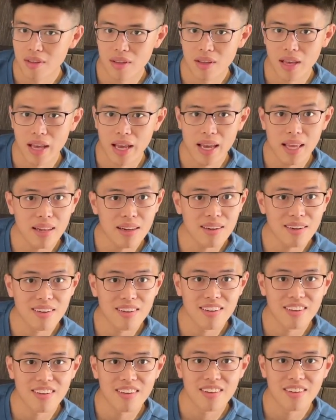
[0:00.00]
eight
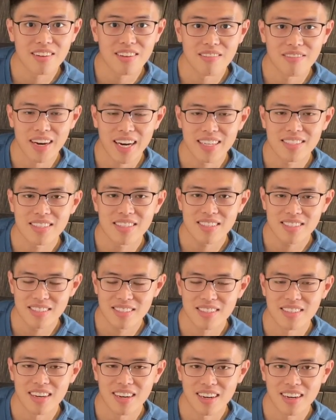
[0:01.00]
devices
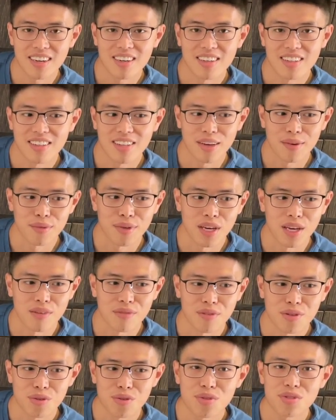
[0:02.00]
yeah, that we have
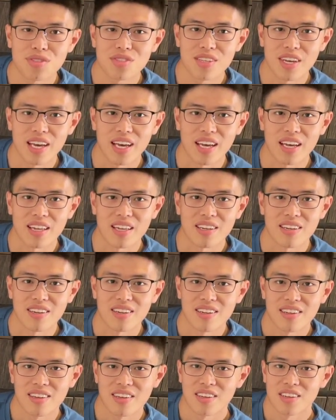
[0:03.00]
used and
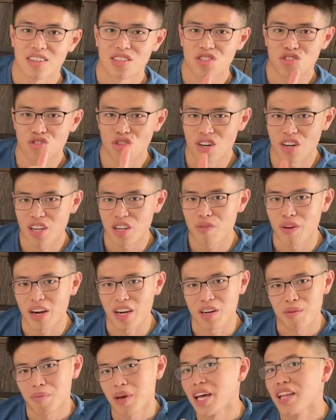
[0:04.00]
strongly
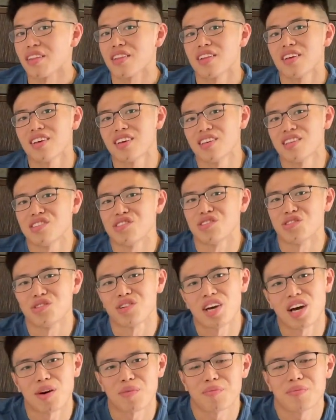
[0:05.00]
recommend to
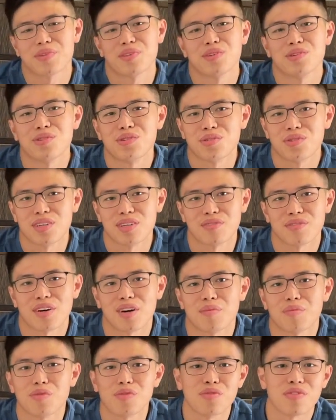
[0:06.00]
help you if you are
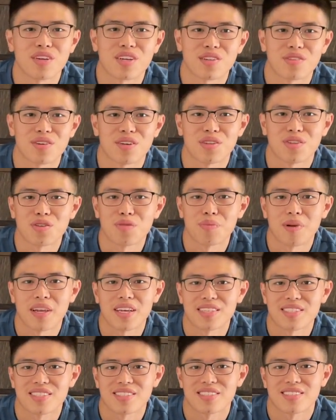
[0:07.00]
moving to a new
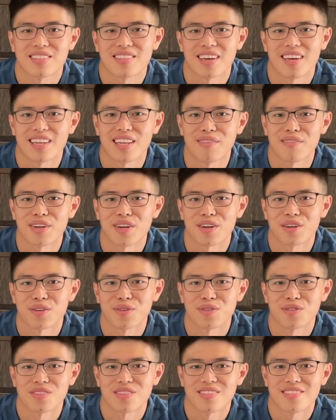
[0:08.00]
place and living on home.
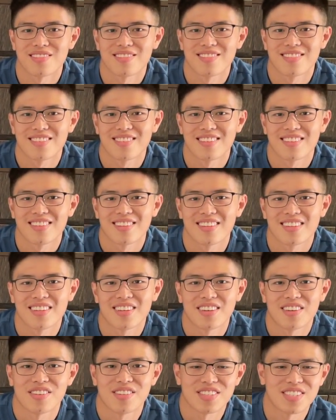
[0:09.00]

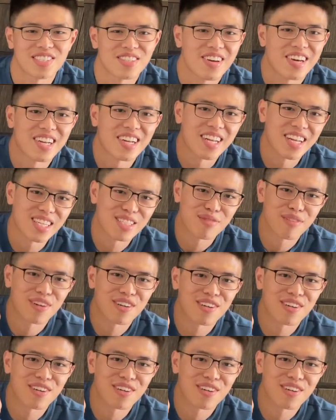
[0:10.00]
We'll see you at the next